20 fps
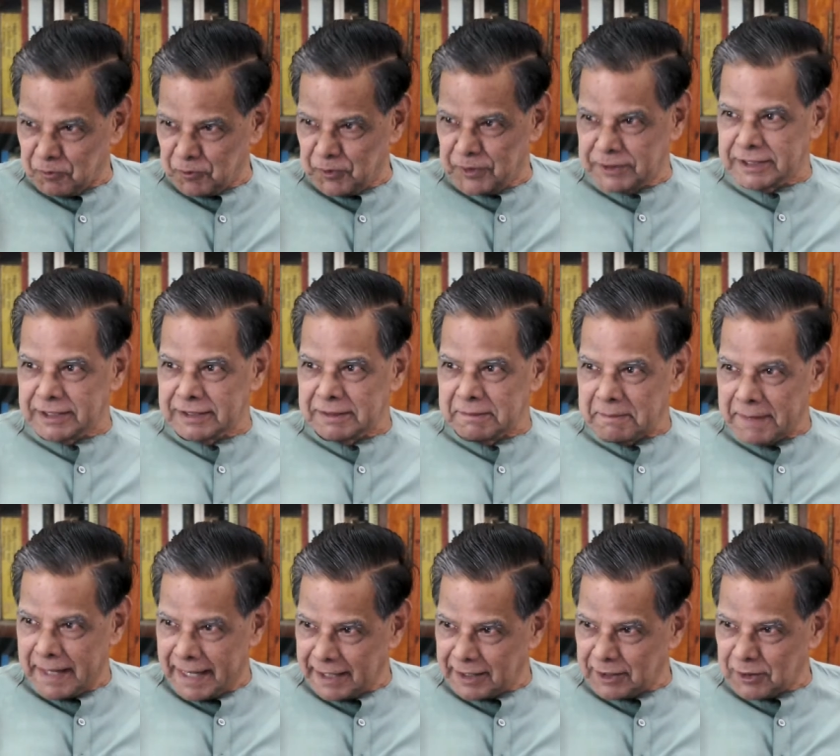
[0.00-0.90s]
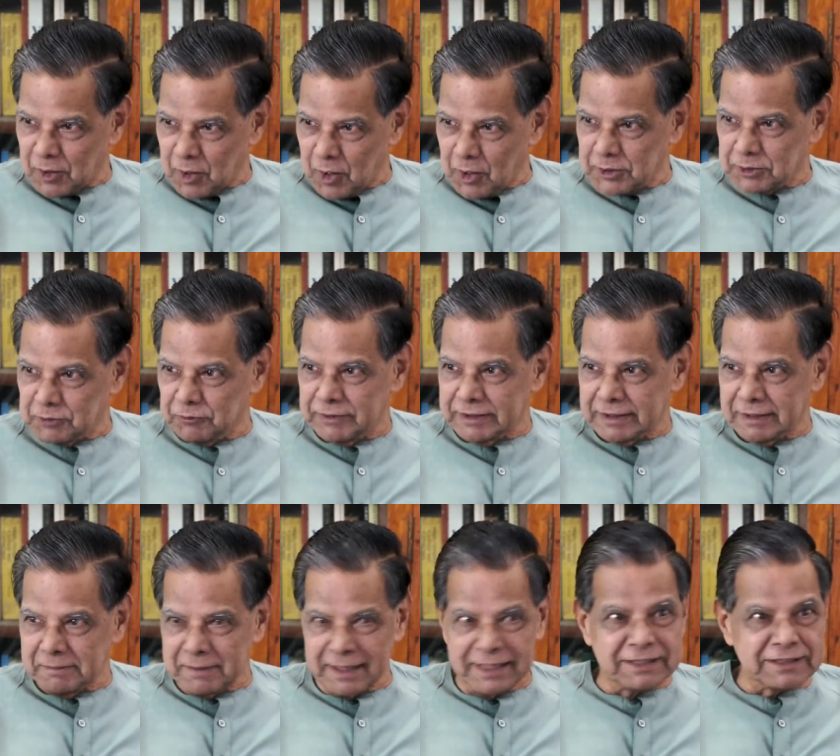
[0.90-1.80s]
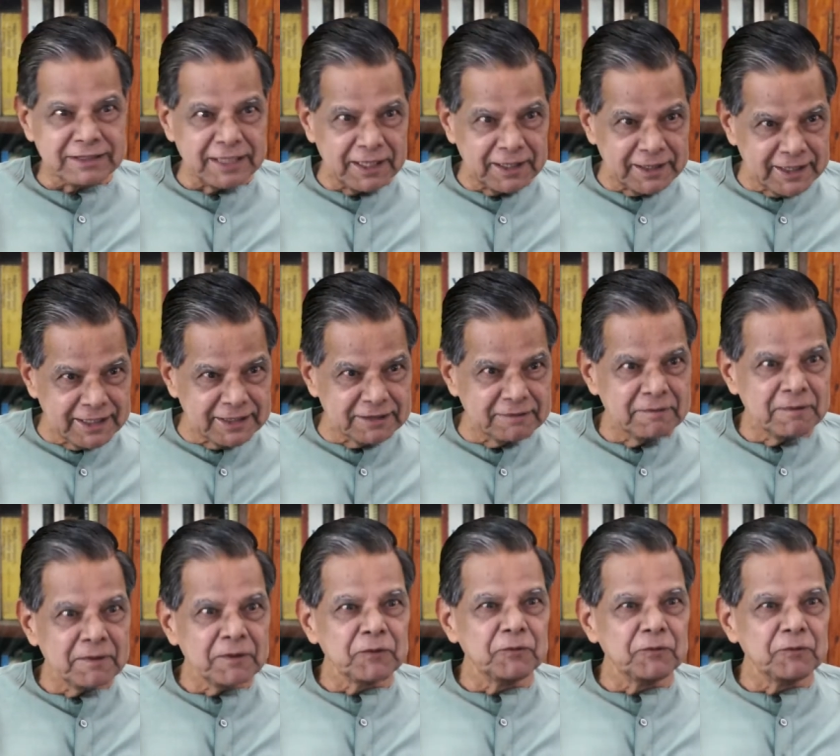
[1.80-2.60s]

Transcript: which is the main clause, which is the main sentence,